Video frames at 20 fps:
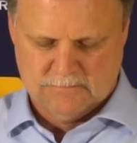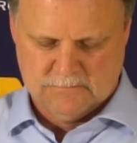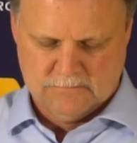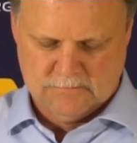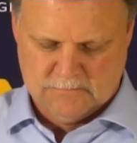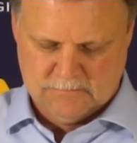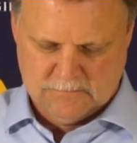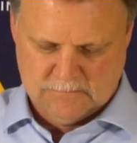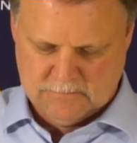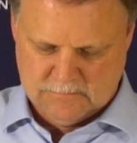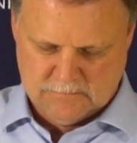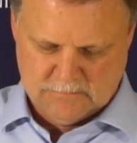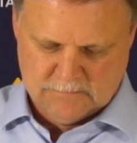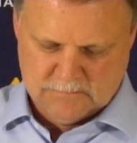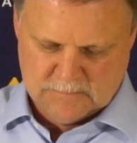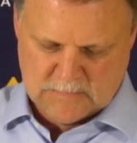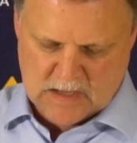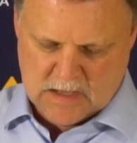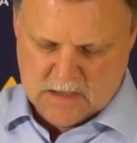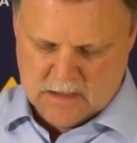
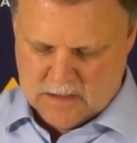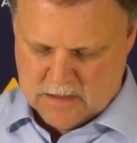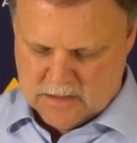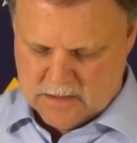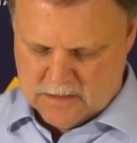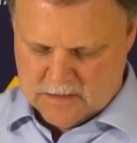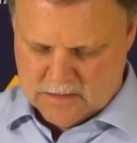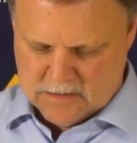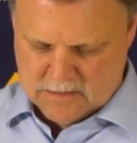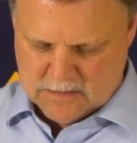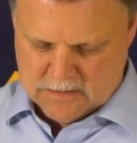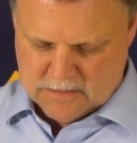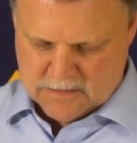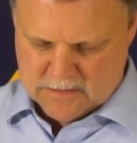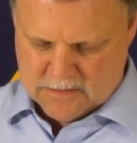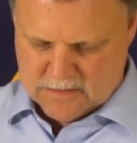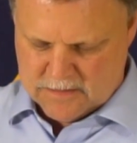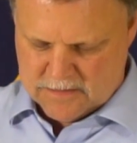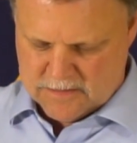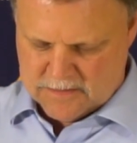
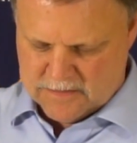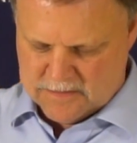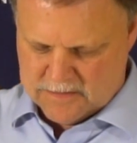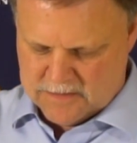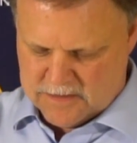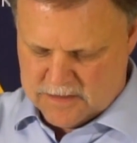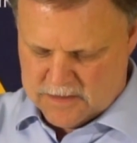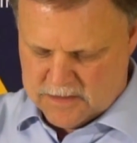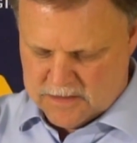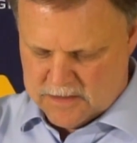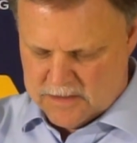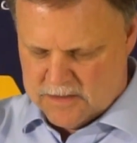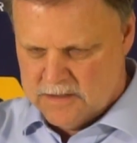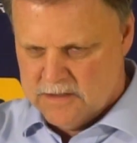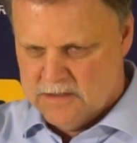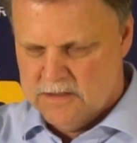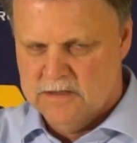[no speech]